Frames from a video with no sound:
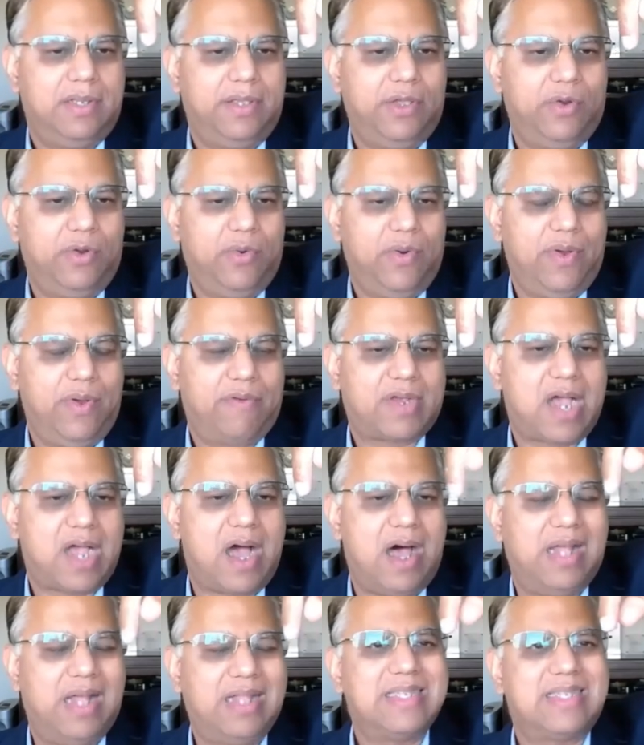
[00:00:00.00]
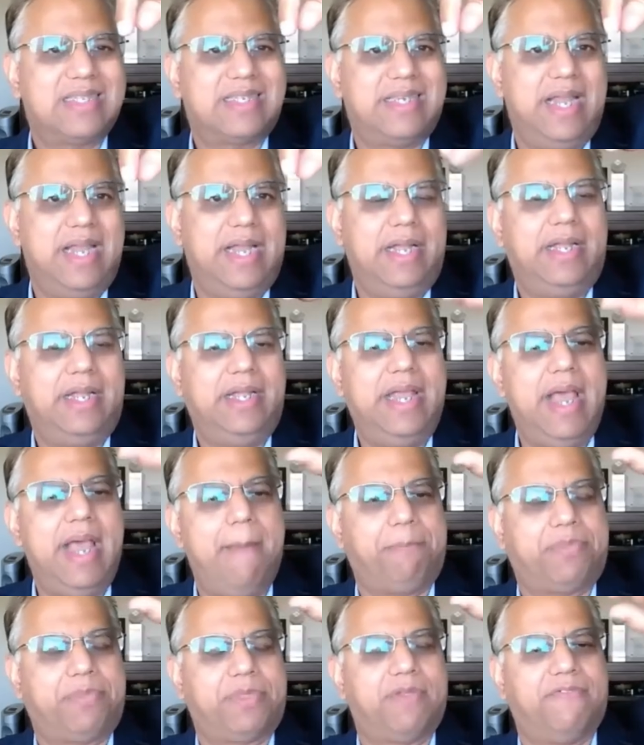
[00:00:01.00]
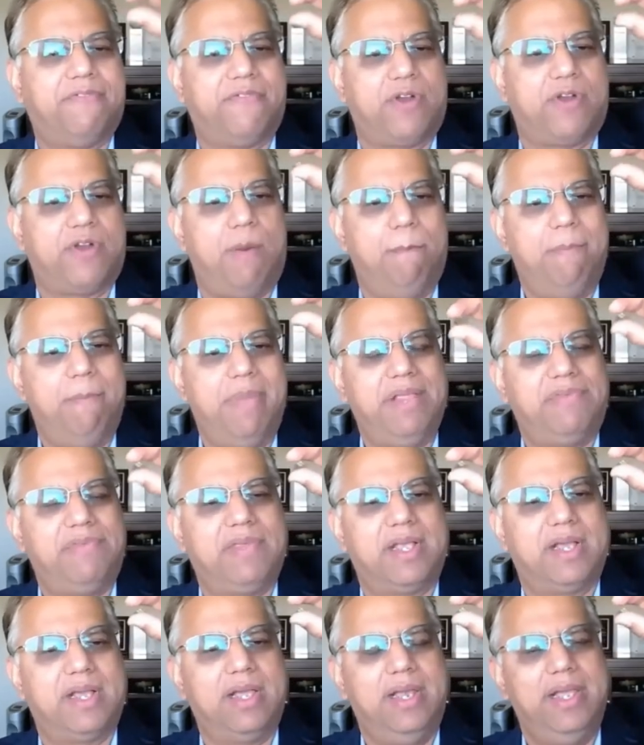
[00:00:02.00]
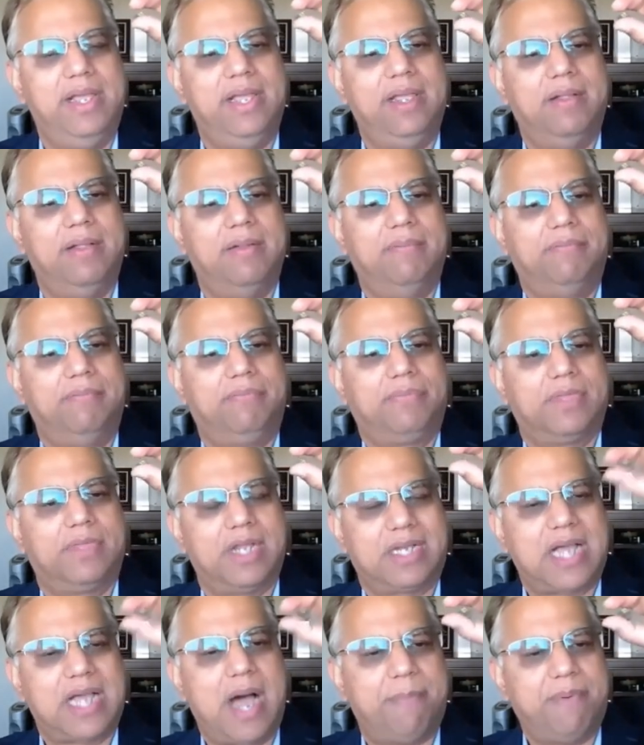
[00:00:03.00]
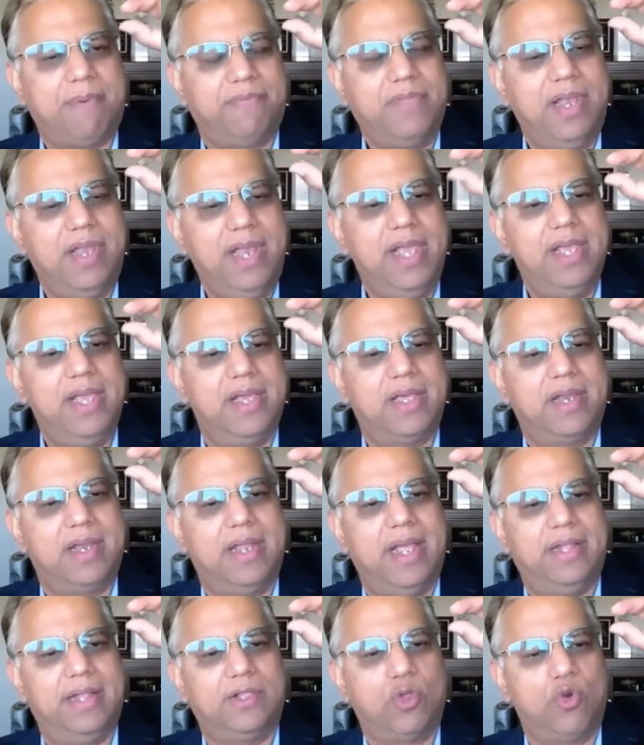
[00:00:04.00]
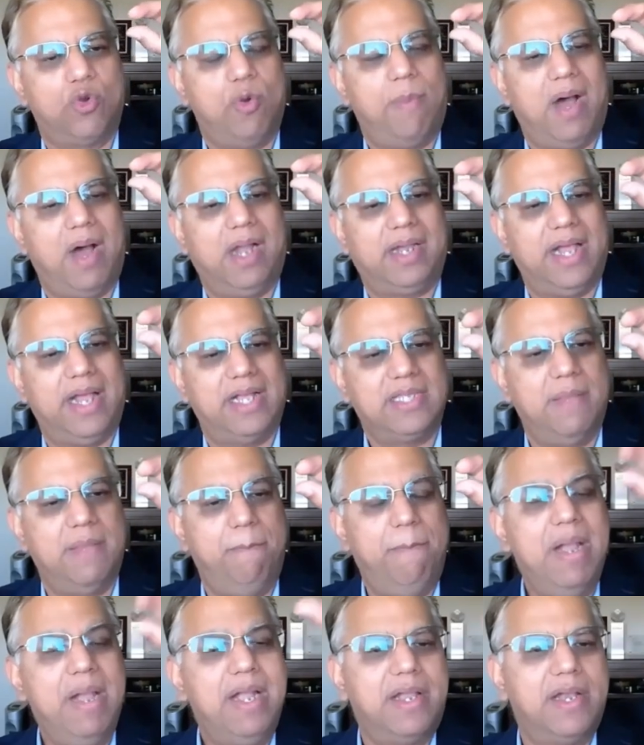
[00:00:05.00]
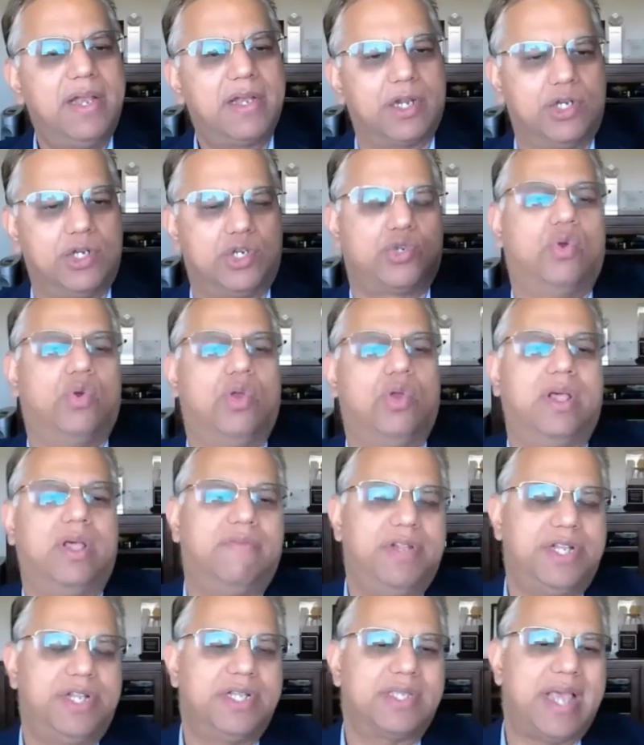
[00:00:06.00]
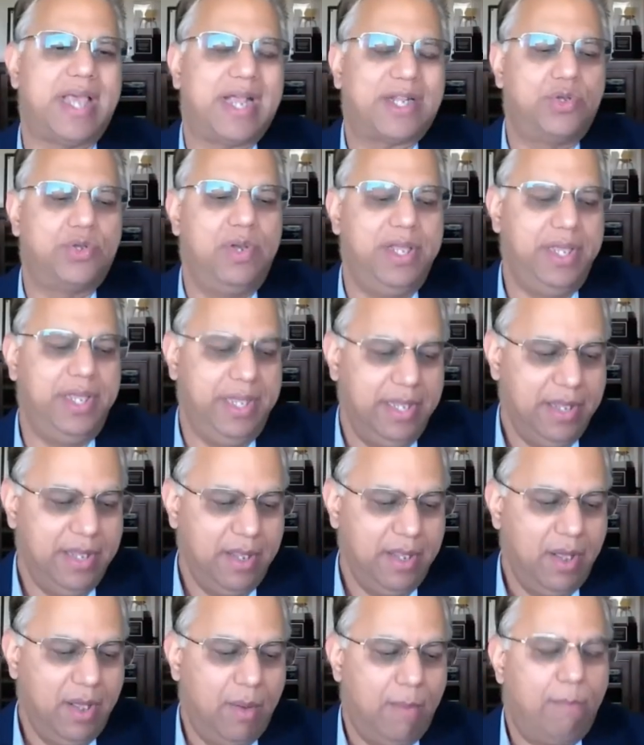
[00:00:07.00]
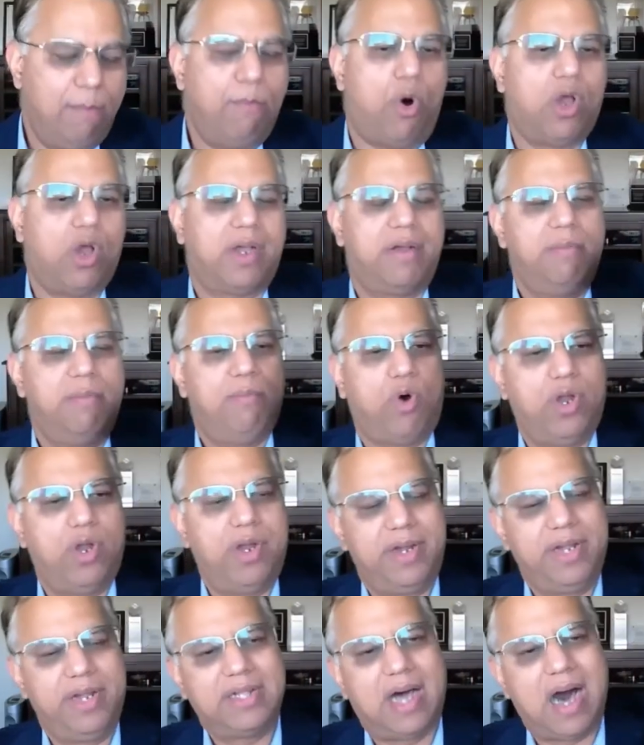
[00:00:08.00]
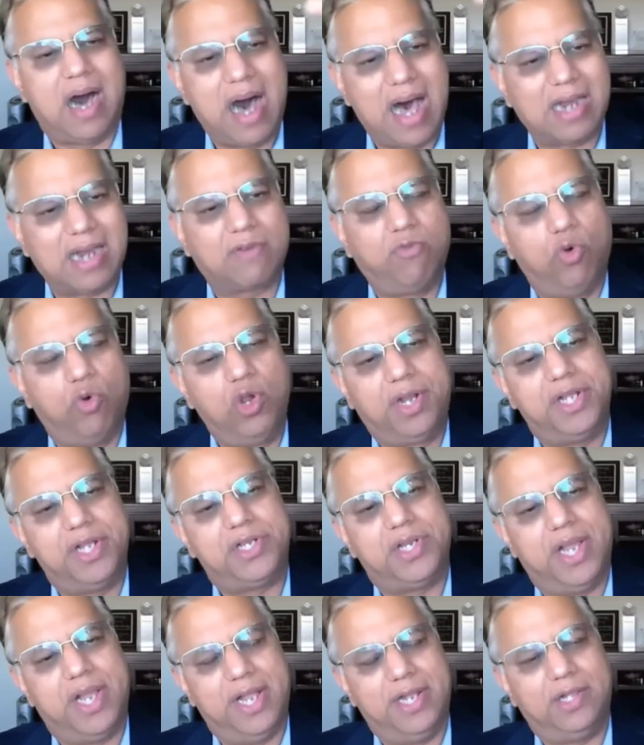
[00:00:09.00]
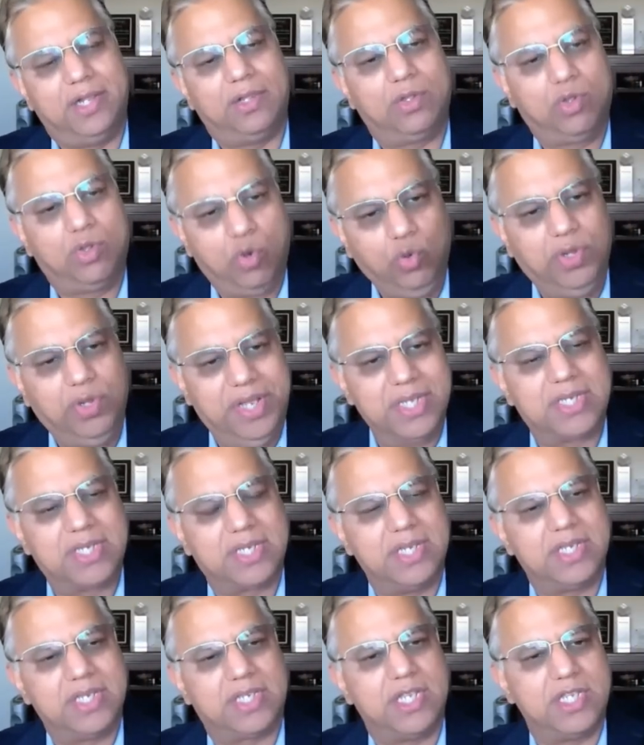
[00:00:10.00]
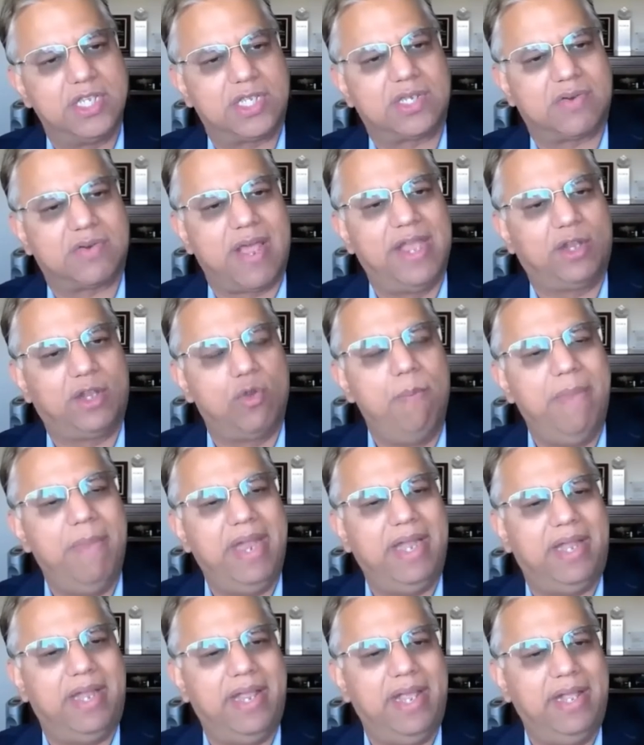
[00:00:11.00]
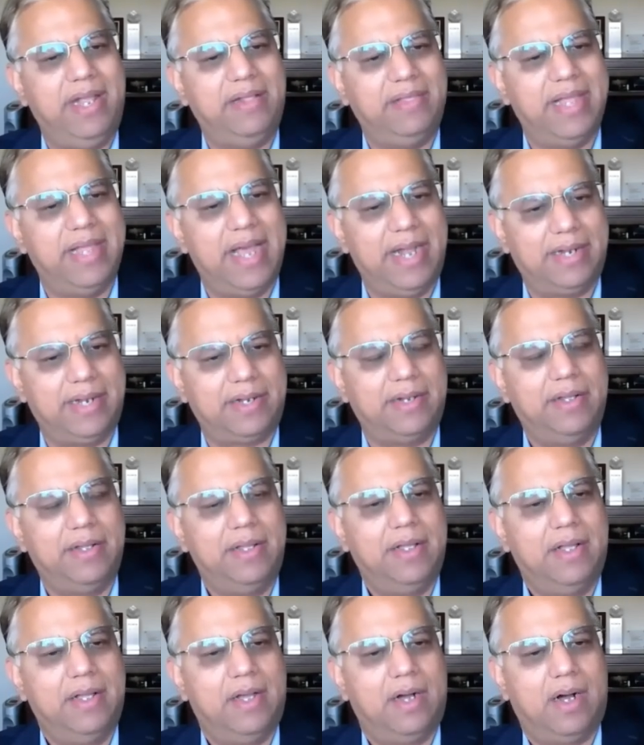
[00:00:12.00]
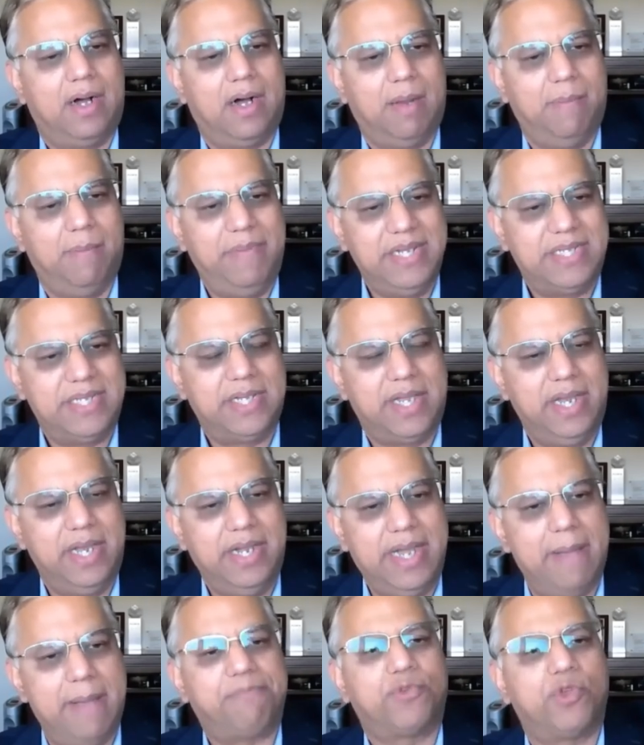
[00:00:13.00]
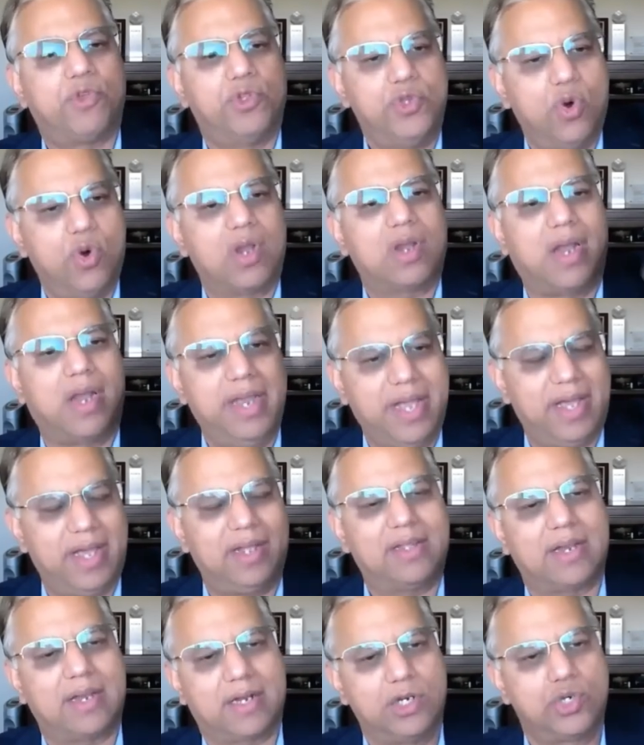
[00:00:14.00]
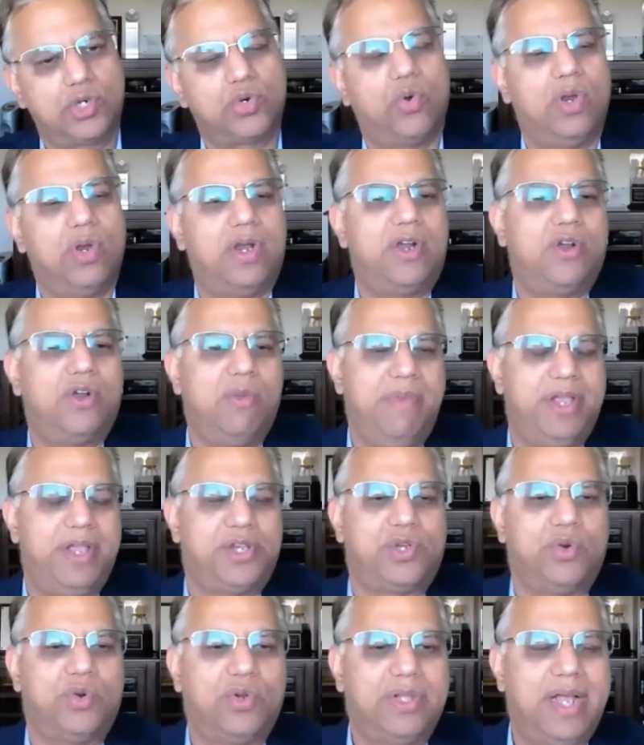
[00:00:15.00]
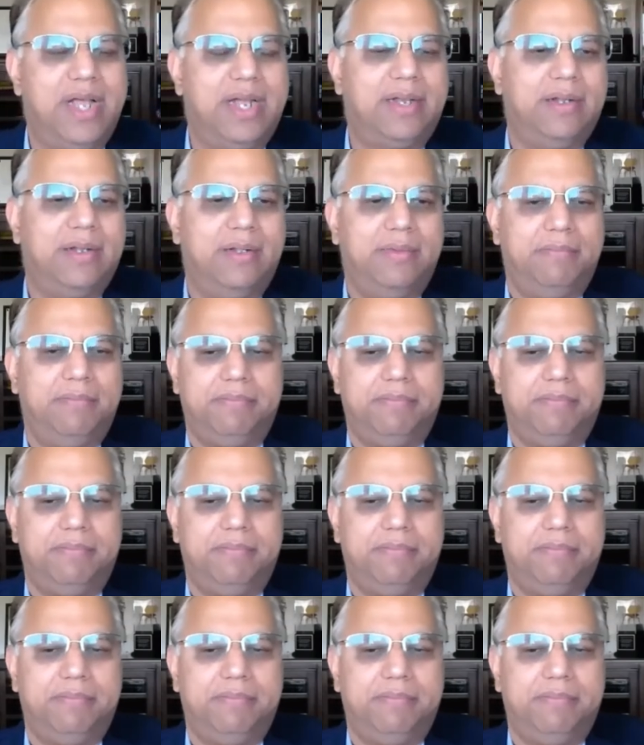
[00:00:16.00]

you know, constant depth from basically the top of the layer. And the robot has a built-in controller, which is actually monitoring the arc voltage. And through this is, is trying to maintain that uh, basically depth. So you are running another controller to make sure that,